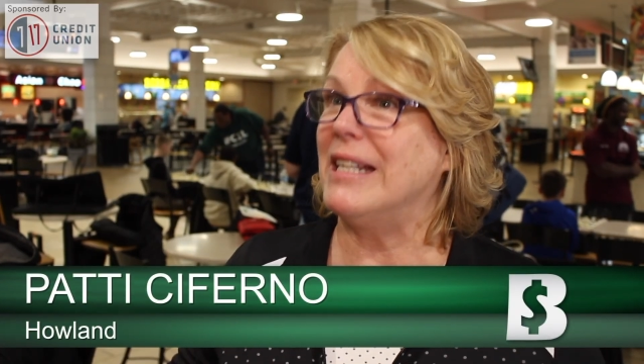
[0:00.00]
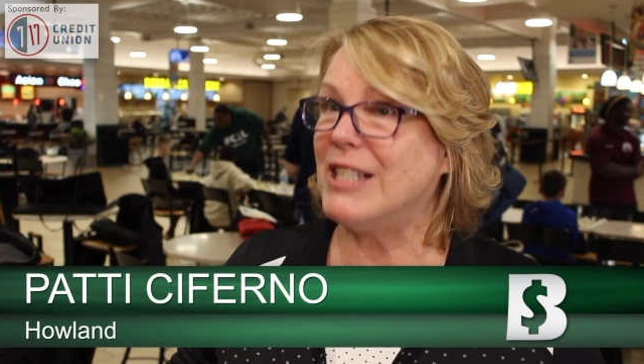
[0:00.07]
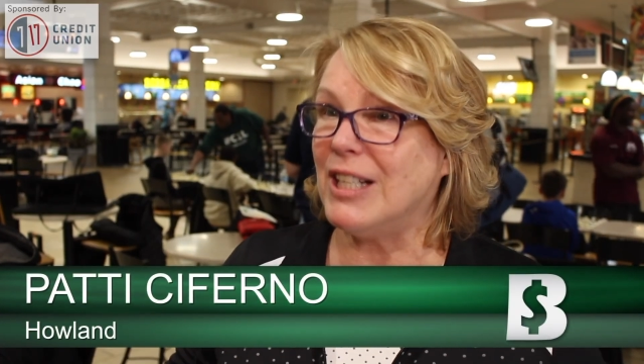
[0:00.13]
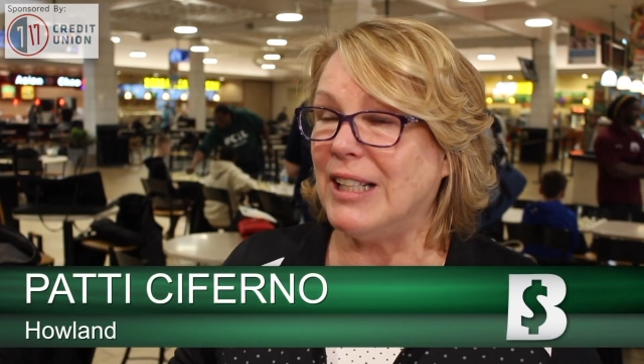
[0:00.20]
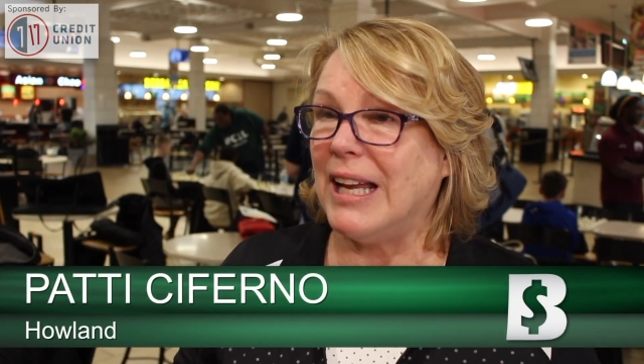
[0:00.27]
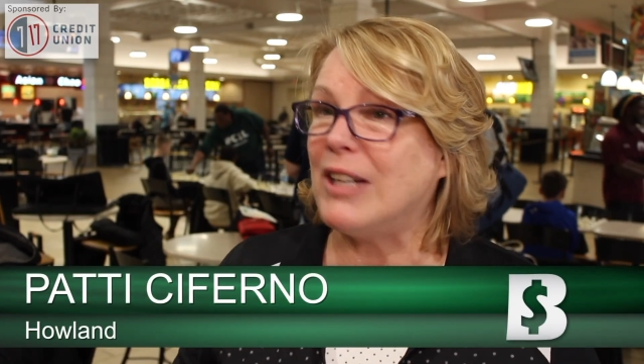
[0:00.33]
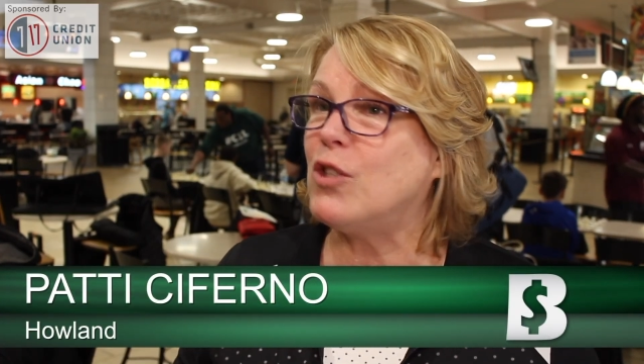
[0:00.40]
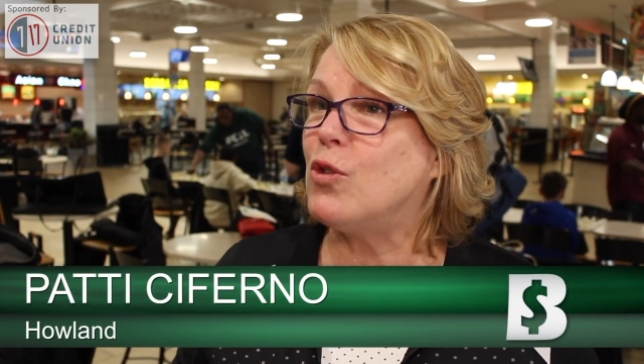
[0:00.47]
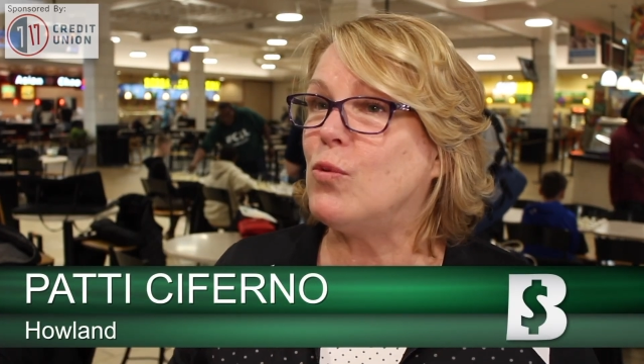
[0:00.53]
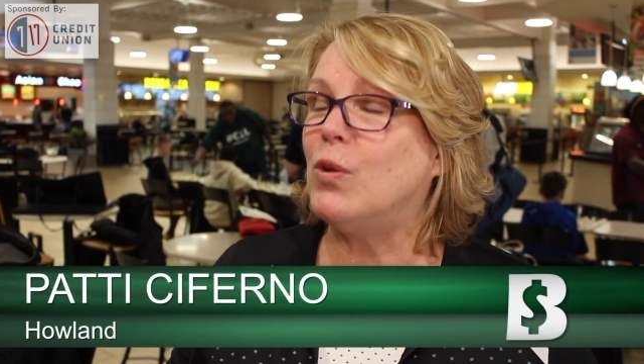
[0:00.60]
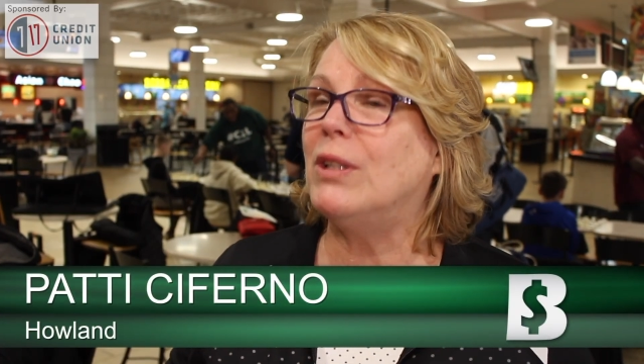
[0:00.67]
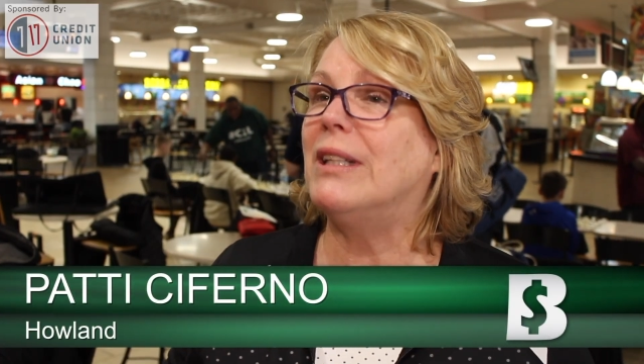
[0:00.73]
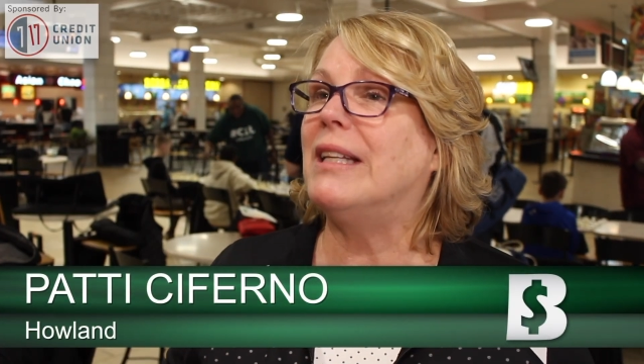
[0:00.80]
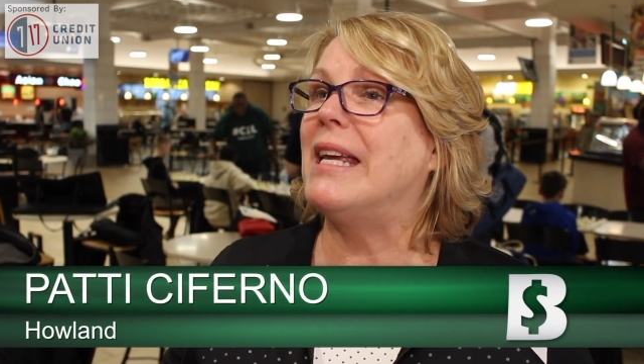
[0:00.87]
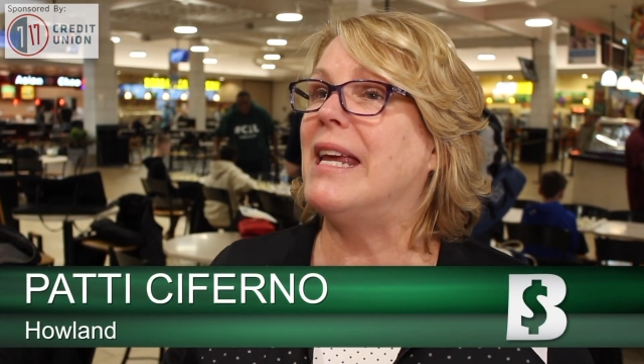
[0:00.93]

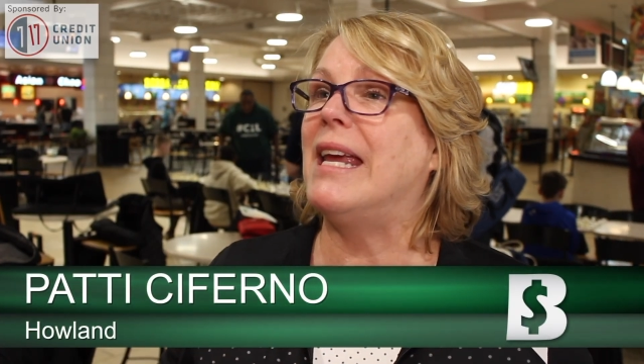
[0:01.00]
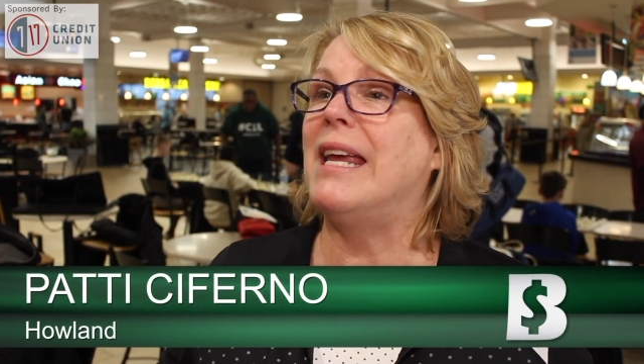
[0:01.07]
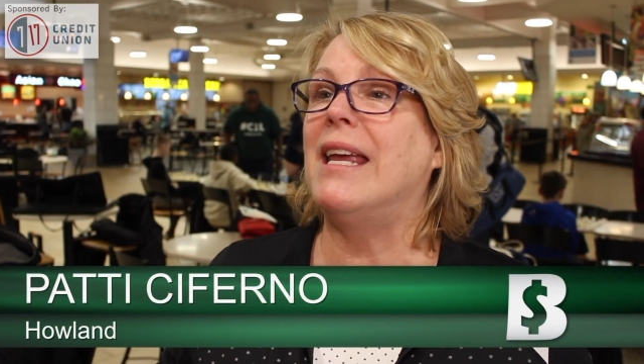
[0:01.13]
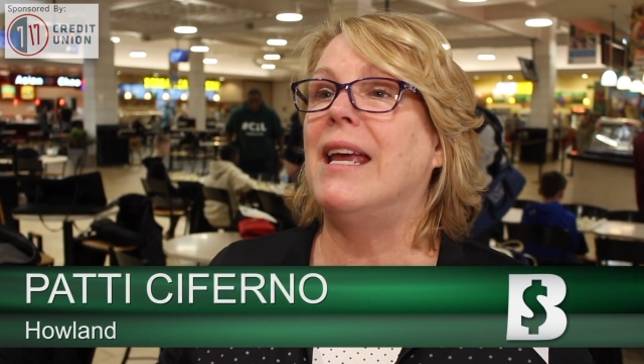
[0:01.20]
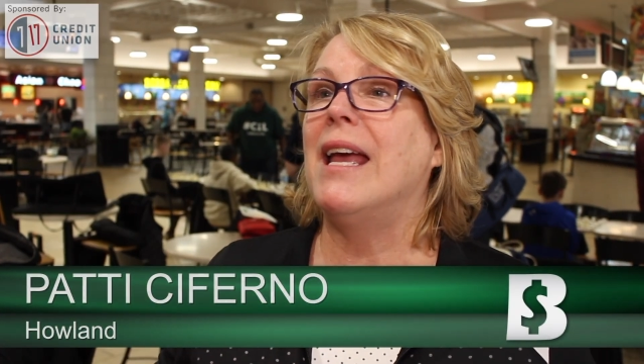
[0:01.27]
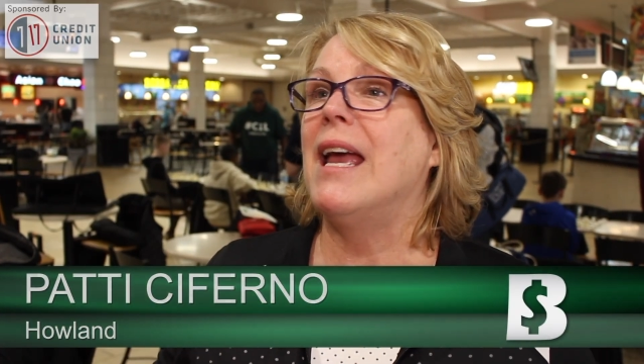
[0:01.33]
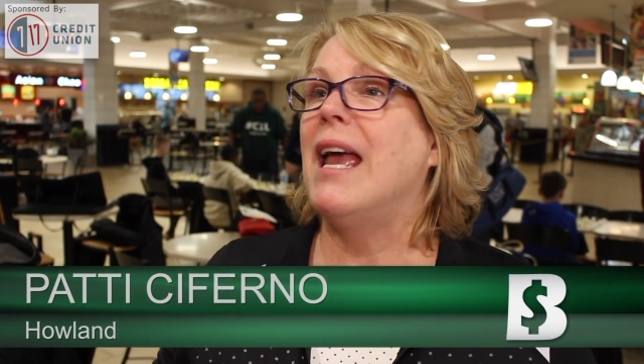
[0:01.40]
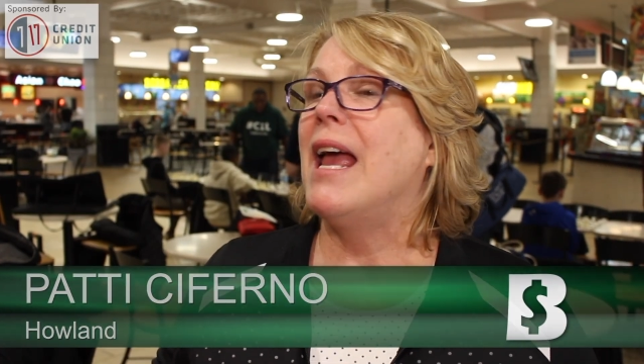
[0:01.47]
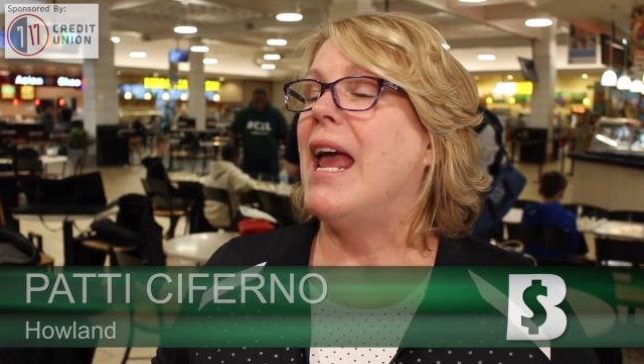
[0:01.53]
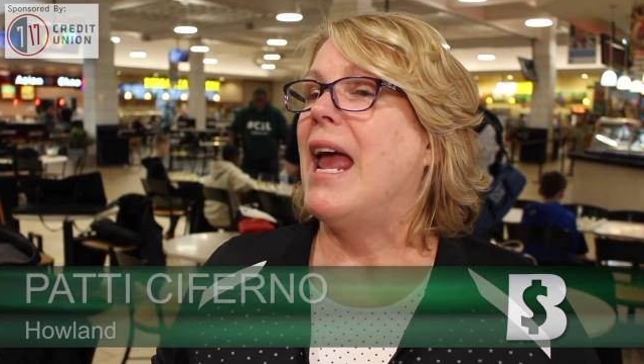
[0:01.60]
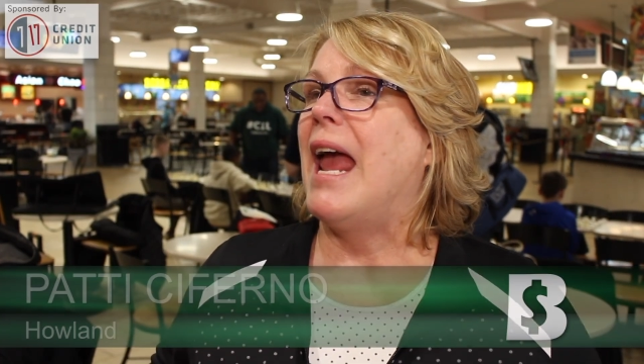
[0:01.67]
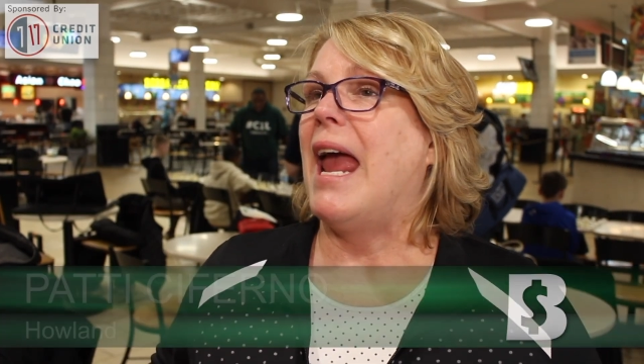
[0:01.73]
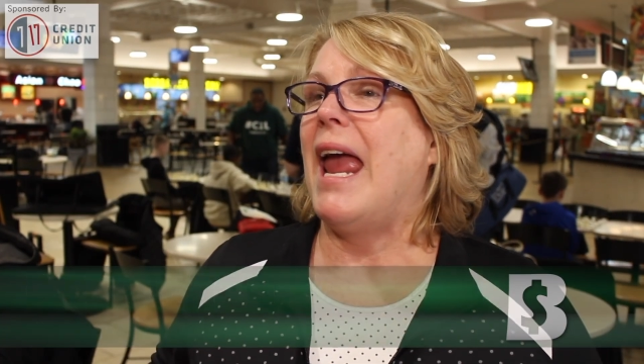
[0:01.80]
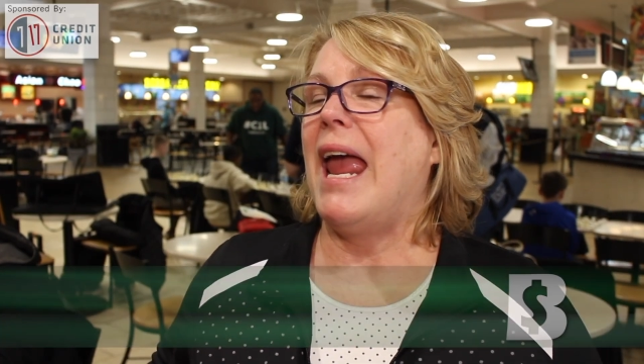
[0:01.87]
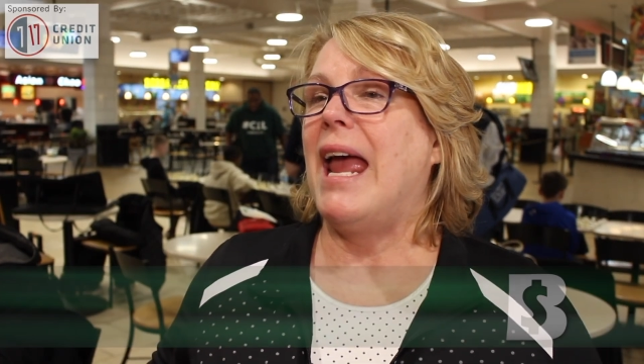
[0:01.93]
intellectually
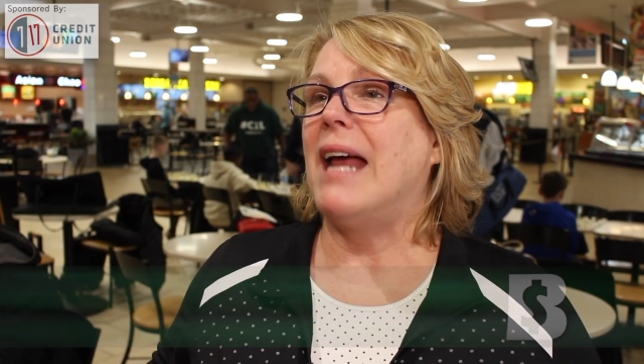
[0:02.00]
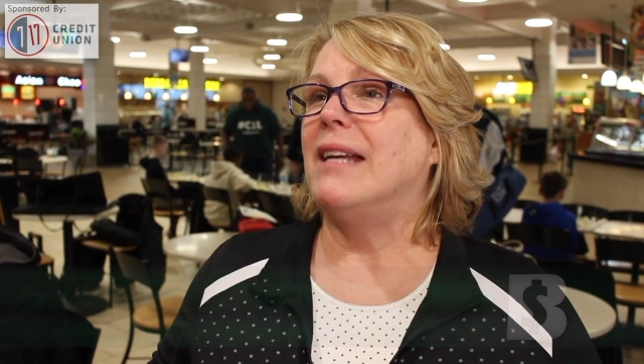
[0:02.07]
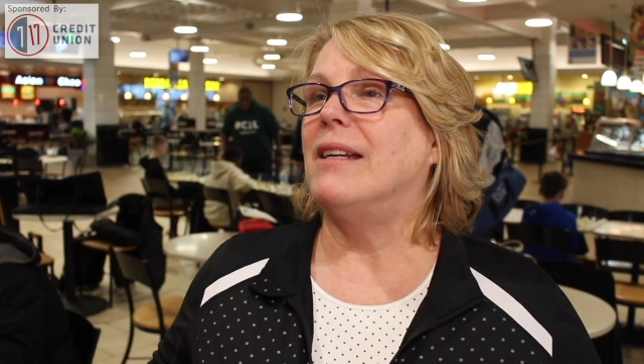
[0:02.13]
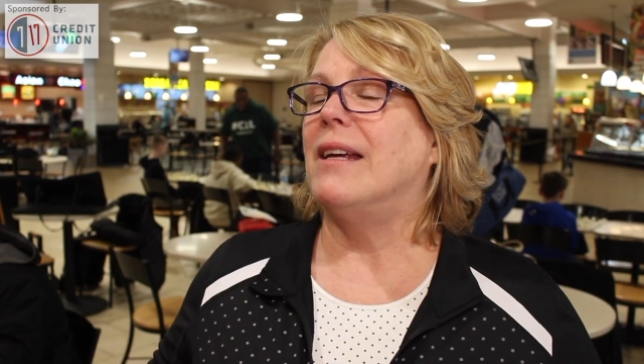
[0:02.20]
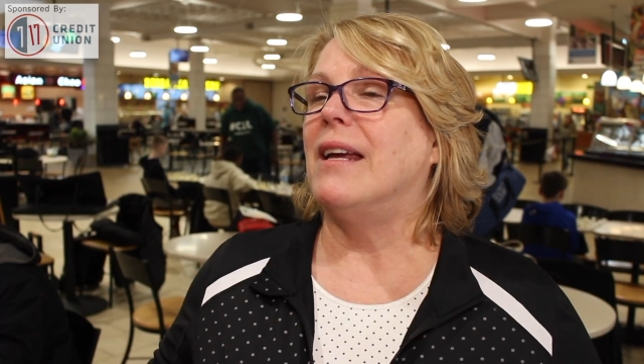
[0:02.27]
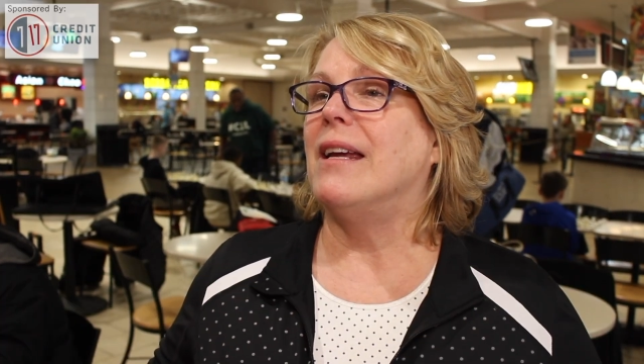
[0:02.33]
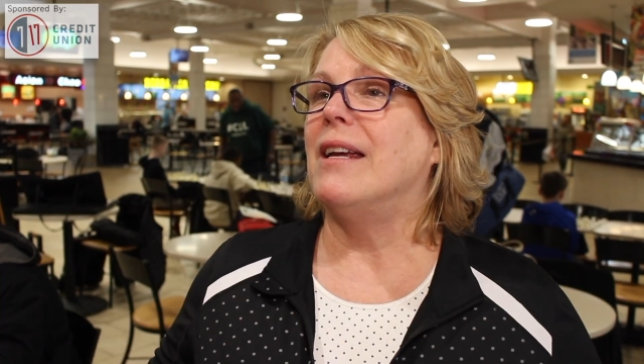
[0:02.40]
and